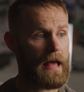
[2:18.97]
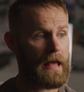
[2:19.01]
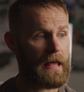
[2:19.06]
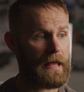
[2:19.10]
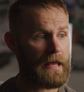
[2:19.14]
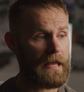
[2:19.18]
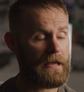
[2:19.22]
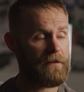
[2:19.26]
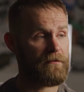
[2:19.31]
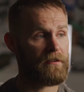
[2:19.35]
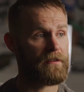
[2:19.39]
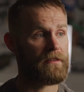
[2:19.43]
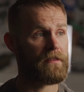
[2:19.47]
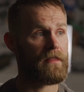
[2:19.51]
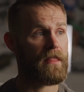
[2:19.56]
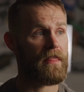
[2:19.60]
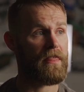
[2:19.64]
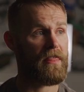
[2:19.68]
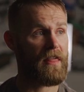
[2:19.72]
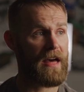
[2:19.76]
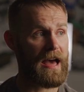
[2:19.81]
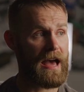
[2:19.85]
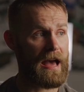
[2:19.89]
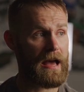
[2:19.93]
Even
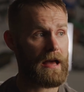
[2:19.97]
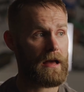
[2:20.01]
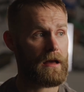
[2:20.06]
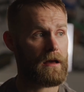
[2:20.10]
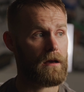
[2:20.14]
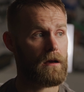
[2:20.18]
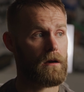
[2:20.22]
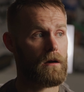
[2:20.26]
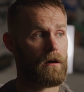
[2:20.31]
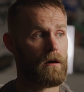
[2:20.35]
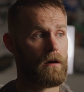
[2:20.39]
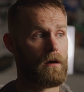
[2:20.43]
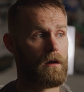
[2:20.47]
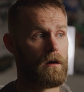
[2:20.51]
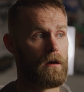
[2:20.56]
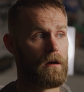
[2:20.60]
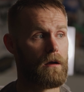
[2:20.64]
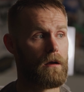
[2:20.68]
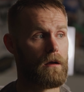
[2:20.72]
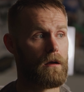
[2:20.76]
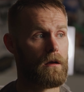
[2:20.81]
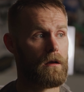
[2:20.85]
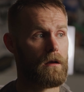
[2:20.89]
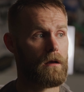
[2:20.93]
that,
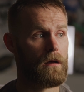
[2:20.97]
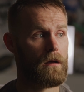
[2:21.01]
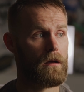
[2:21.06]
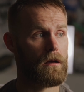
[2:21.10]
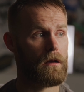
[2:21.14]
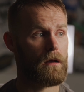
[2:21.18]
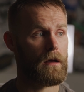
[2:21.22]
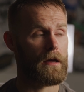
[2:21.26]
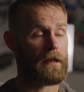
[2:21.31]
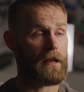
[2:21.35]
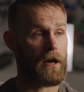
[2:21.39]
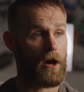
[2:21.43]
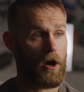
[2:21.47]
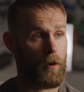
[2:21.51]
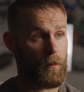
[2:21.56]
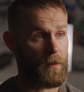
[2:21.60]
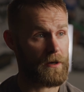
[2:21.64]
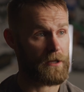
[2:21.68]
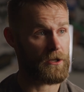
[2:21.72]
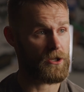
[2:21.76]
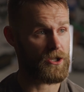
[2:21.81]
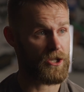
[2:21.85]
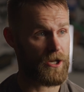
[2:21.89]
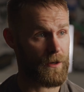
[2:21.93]
and I hope I
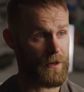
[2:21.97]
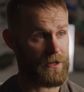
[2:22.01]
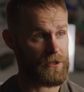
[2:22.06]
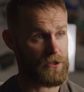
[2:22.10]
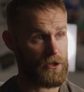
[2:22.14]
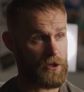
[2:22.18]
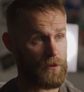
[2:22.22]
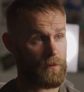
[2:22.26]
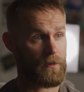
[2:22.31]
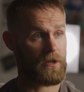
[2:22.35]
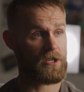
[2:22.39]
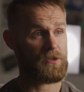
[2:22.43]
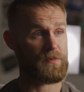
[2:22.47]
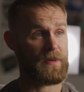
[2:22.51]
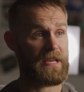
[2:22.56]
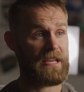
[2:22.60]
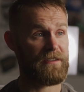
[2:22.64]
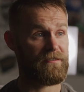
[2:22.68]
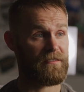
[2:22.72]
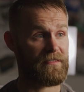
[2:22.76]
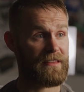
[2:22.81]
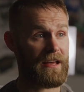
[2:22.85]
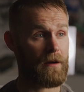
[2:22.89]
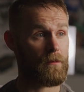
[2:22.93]
didn't show it too much, but
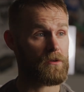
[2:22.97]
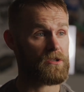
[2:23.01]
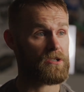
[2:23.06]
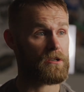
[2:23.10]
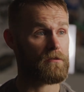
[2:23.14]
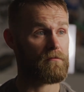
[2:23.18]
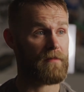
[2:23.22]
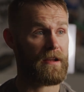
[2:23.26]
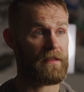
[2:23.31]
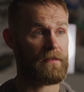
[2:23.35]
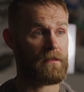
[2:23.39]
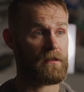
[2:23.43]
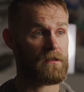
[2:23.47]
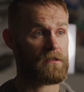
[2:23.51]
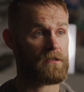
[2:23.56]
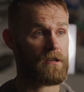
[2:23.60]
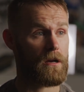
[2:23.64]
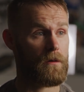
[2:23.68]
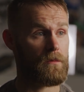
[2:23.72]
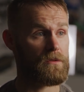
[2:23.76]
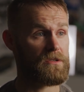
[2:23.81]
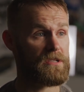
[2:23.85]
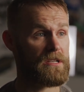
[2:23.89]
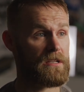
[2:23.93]
even that was horrendous. I
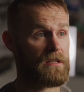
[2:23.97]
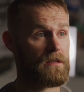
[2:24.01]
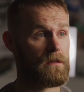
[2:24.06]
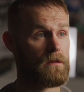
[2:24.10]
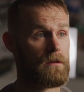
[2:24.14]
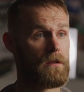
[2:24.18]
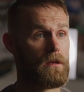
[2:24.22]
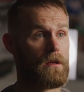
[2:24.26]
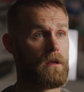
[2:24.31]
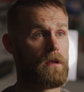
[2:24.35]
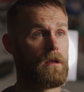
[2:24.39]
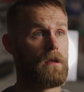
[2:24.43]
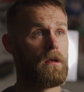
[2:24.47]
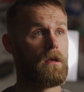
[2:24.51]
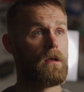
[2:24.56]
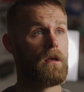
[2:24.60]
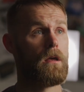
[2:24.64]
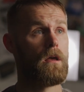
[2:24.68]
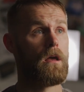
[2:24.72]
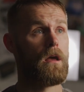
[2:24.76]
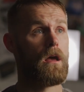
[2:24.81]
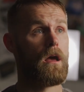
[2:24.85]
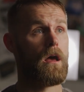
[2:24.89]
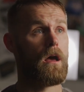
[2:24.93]
was in
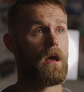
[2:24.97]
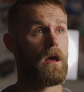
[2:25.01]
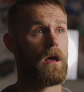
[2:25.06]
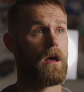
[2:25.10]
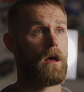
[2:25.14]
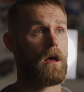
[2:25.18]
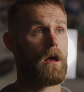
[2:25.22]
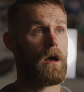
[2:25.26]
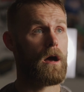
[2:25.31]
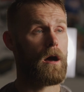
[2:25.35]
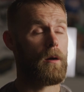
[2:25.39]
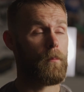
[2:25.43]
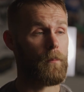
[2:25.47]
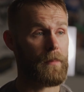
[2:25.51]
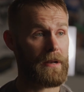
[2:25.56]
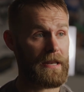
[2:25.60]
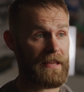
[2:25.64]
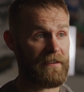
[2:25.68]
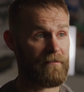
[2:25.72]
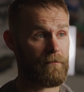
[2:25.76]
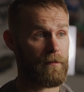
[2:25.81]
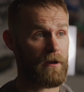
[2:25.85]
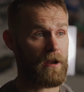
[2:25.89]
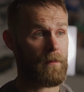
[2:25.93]

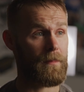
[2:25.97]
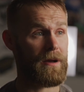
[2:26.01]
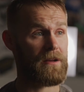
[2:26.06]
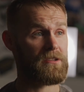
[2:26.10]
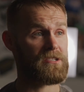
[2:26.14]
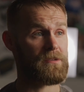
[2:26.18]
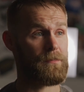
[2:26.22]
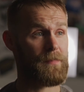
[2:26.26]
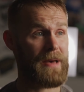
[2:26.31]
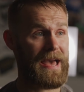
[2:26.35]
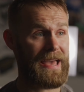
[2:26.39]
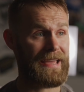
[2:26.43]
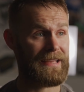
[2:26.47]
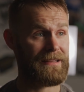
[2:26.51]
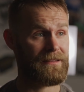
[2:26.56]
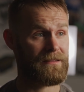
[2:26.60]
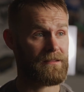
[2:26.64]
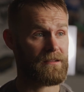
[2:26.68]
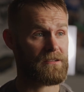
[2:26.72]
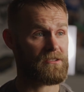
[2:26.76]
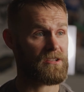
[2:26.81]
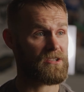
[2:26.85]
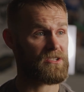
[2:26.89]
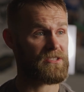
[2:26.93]
unbelievable amounts of pain
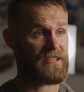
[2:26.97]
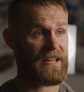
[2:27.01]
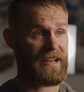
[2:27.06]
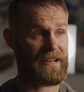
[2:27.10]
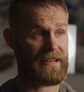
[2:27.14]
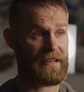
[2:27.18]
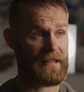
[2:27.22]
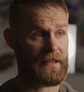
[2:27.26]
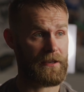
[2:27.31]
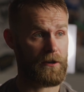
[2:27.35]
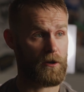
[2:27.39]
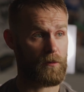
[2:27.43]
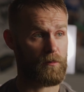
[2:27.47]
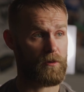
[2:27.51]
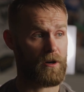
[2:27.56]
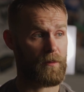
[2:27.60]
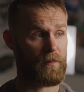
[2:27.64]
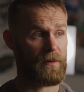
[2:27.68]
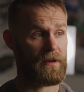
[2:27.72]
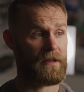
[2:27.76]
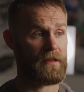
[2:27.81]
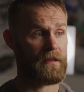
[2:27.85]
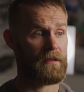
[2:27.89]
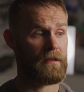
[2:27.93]
because I still hadn't healed
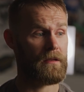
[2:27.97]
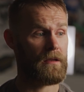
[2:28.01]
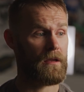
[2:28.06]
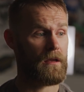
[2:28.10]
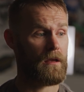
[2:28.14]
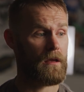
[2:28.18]
properly.